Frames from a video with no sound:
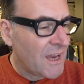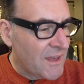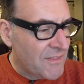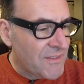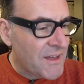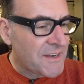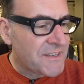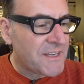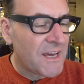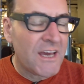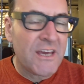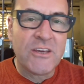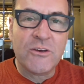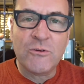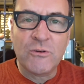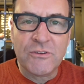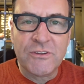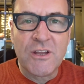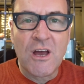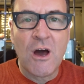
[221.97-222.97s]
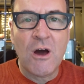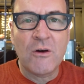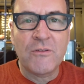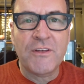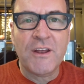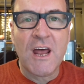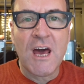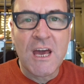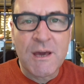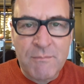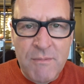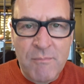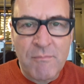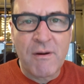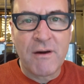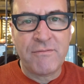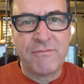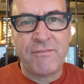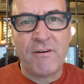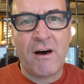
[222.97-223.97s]
in that day, you'll know that I am in
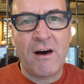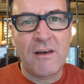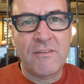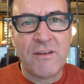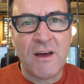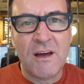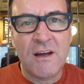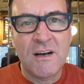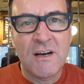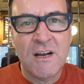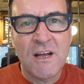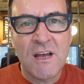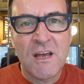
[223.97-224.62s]
my Father,